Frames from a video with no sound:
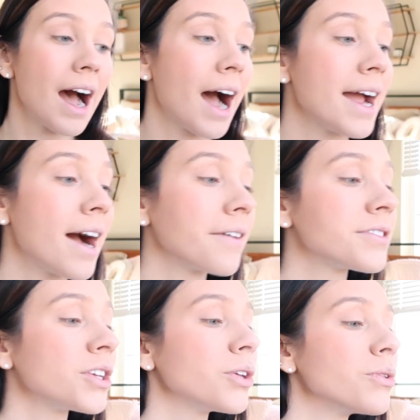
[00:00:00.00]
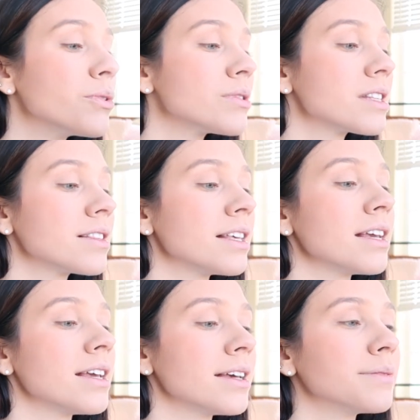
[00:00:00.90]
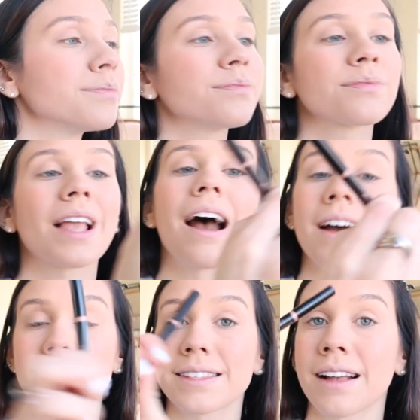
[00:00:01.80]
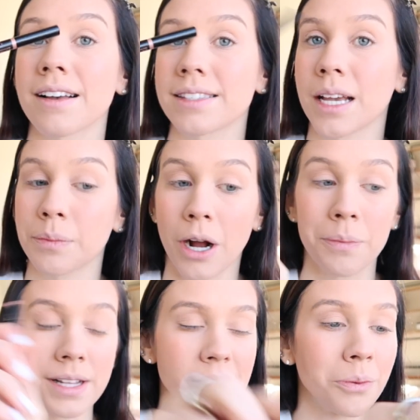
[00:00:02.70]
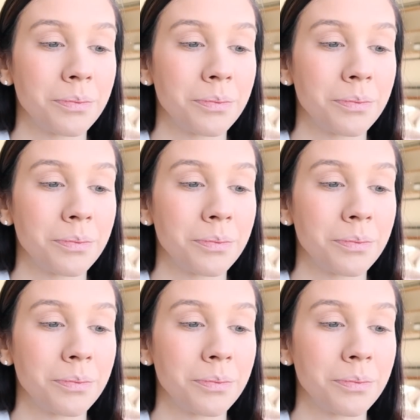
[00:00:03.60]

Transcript: I have to use the Anastasia brow pencil.